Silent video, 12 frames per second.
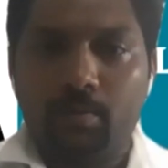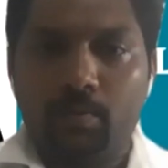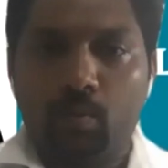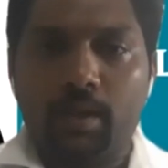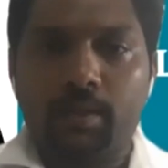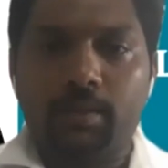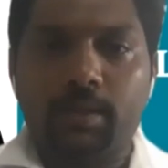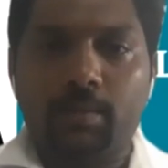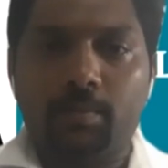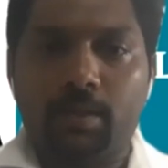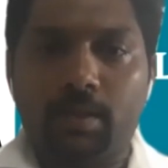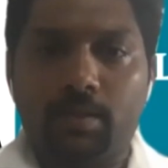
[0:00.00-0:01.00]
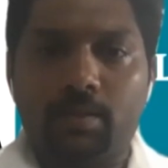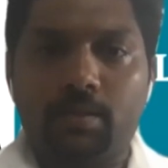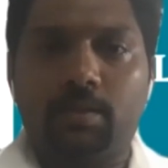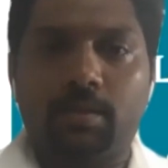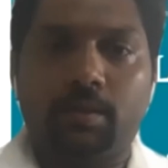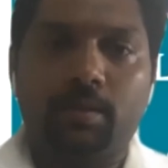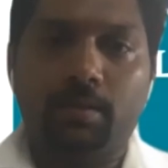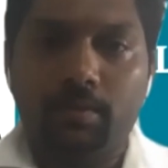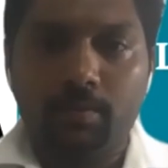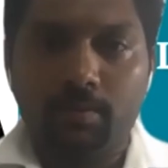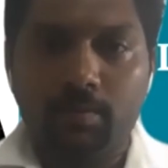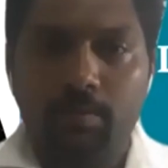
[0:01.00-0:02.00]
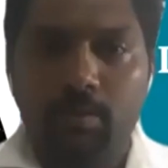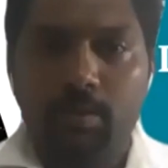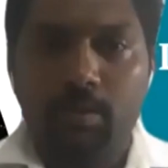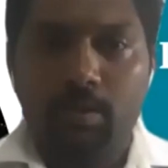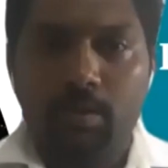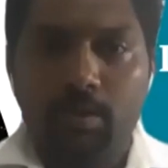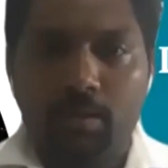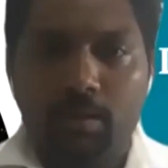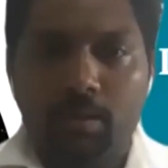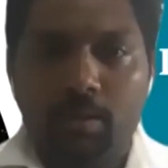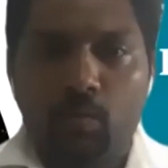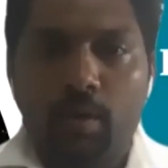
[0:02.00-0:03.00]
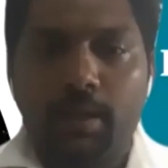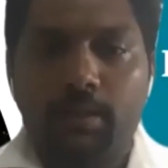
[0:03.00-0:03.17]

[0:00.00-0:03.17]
what are the subjects? Uh, what